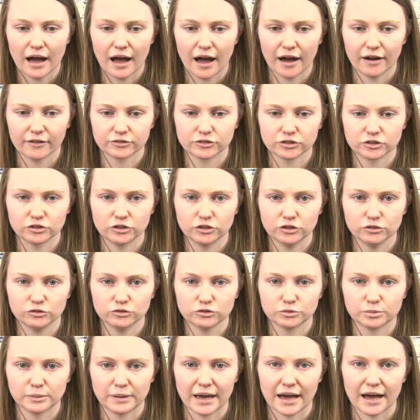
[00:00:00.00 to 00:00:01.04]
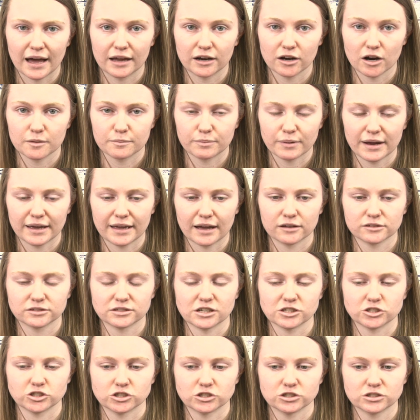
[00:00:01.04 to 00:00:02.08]
afternoons we had our breakout
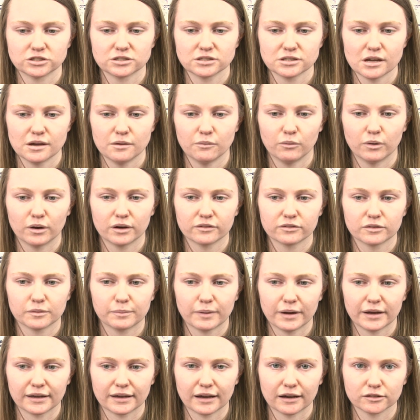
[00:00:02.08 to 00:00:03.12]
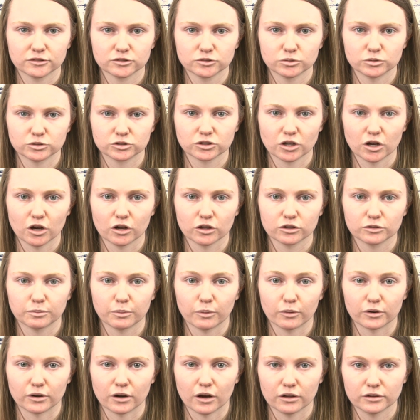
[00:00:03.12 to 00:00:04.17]
sessions, and one of the breakouts was called
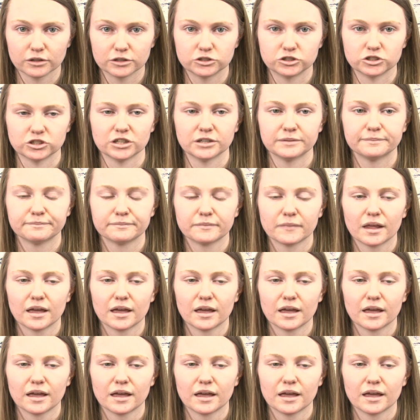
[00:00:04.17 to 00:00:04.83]
Pornology,